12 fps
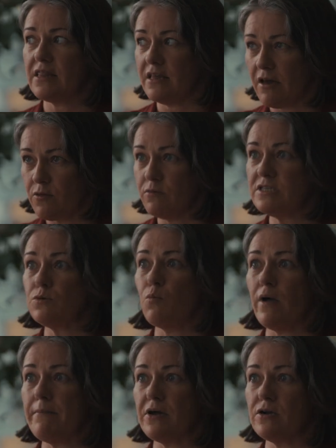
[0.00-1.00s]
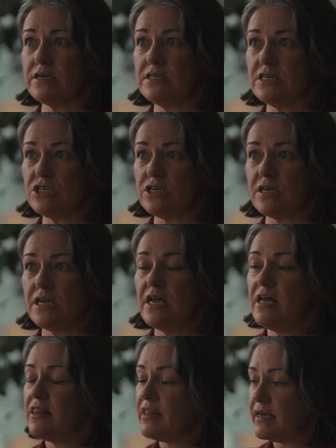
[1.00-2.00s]
the other one's in way better condition.
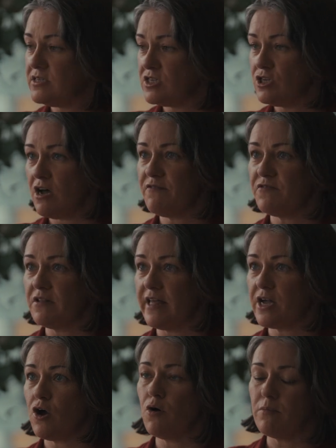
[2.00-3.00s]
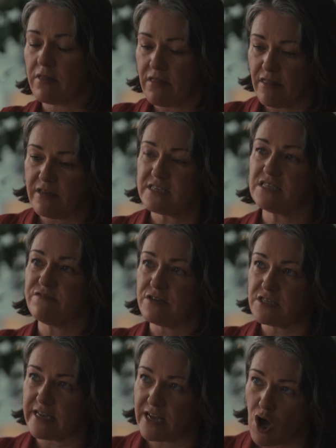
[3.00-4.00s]
That did not feel like home. This
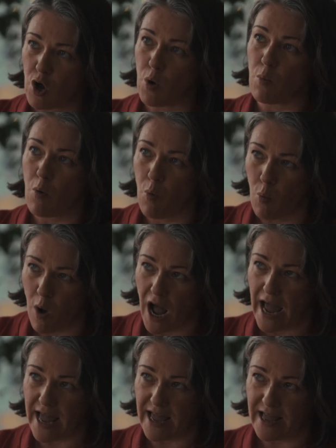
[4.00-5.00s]
feels like home. Why?